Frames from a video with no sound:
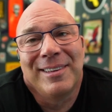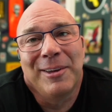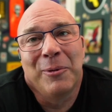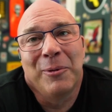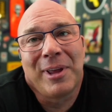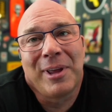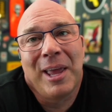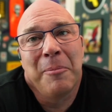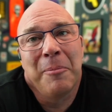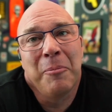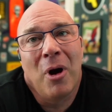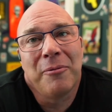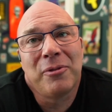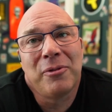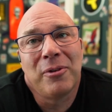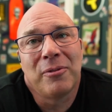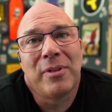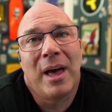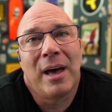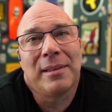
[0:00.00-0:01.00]
it came
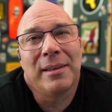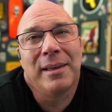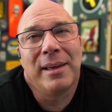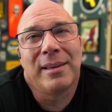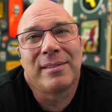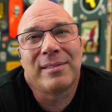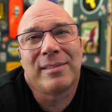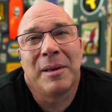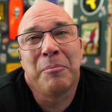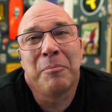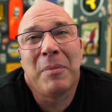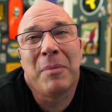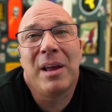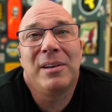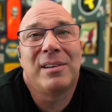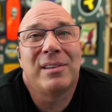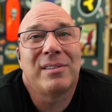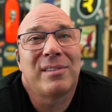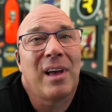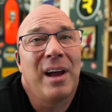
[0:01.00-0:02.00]
off of that list. And
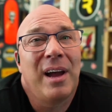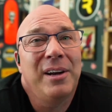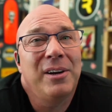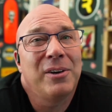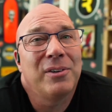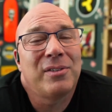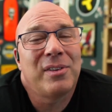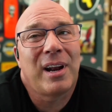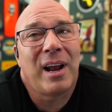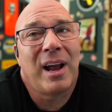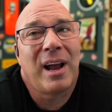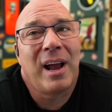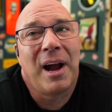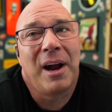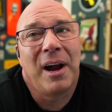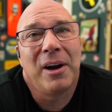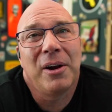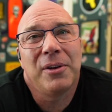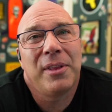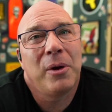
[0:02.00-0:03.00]
my designers that I
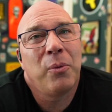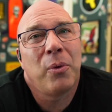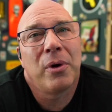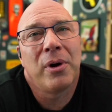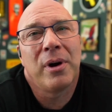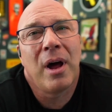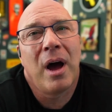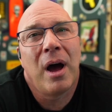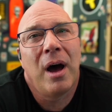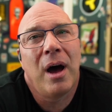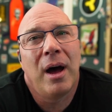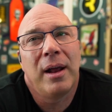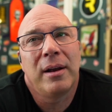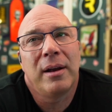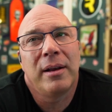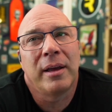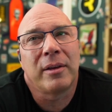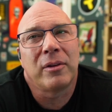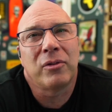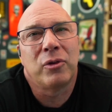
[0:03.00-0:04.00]
hired, they were not
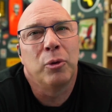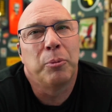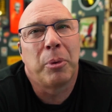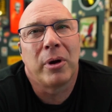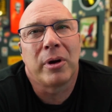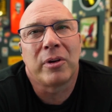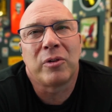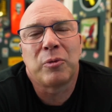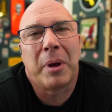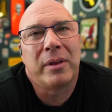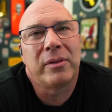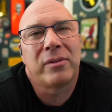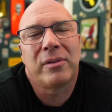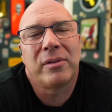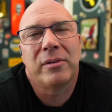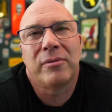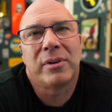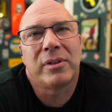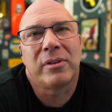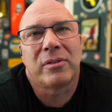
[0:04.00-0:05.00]
super
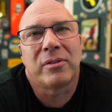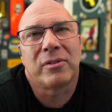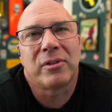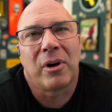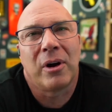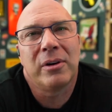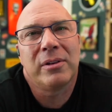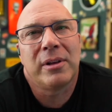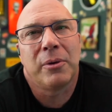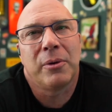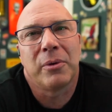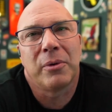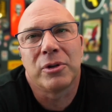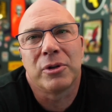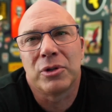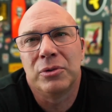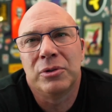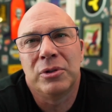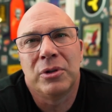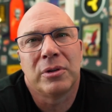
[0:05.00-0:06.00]
expensive at the start. They were
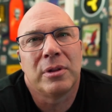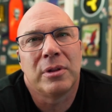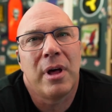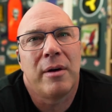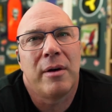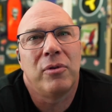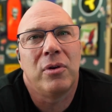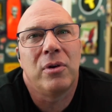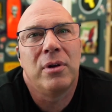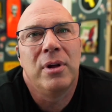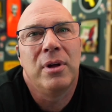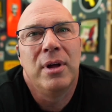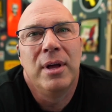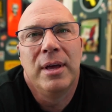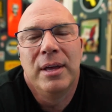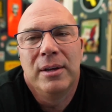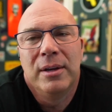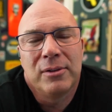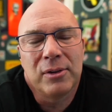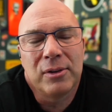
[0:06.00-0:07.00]
junior level,
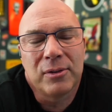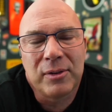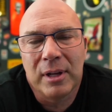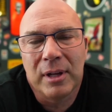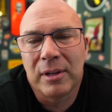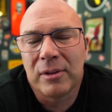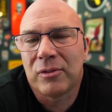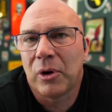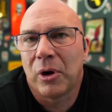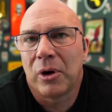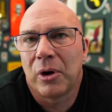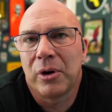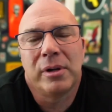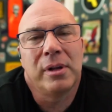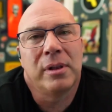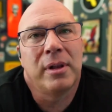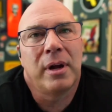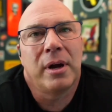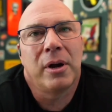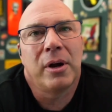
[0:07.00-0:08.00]
just getting
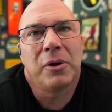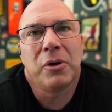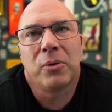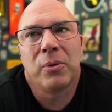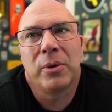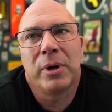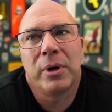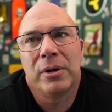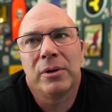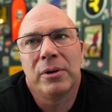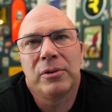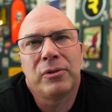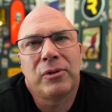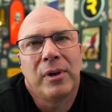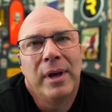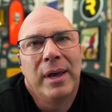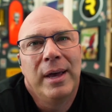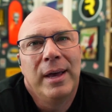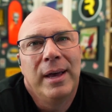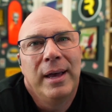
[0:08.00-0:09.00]
started in their
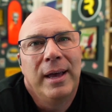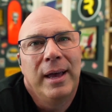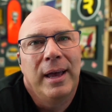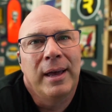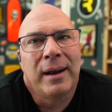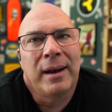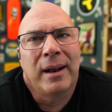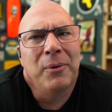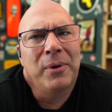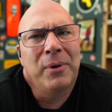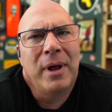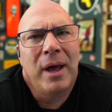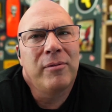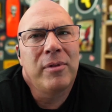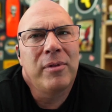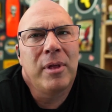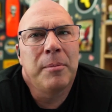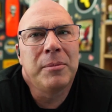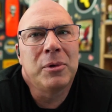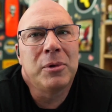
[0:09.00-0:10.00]
careers. And I would
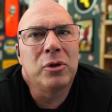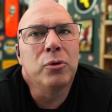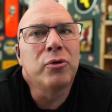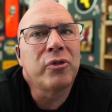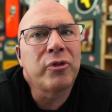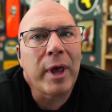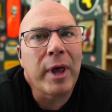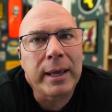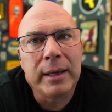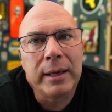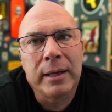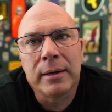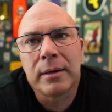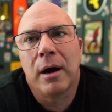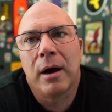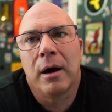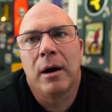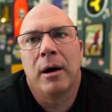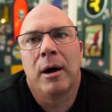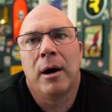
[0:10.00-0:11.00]
have them do
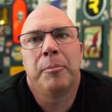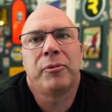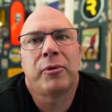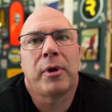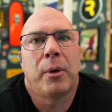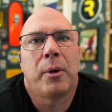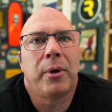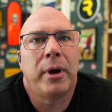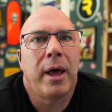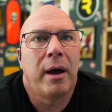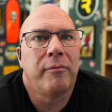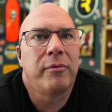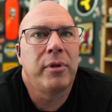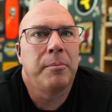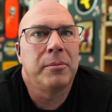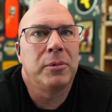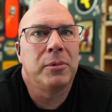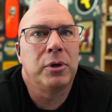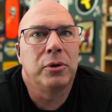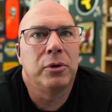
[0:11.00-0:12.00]
second comps. I would have
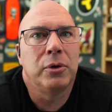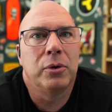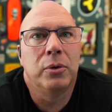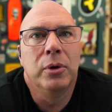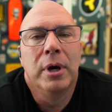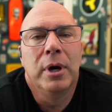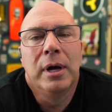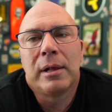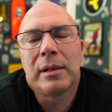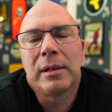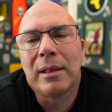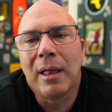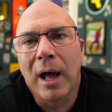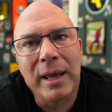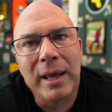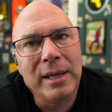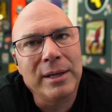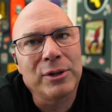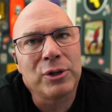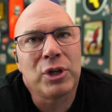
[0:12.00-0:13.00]
them do
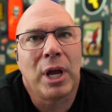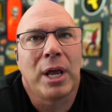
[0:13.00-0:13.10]
client